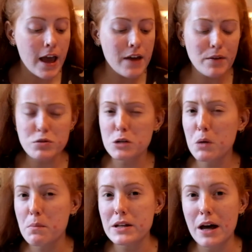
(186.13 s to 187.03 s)
If I'm just
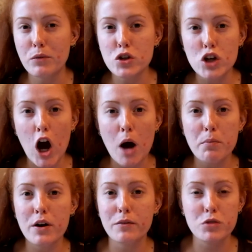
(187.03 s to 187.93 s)
popping down the shop,
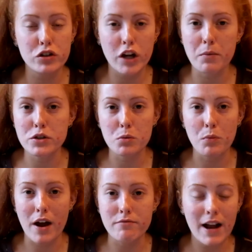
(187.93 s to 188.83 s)
or if I'm just going
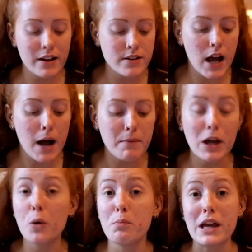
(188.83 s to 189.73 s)
somewhere random,
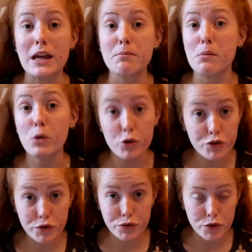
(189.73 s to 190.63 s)
it will be my more
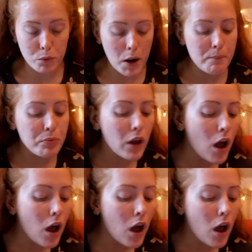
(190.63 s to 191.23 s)
drugstore one.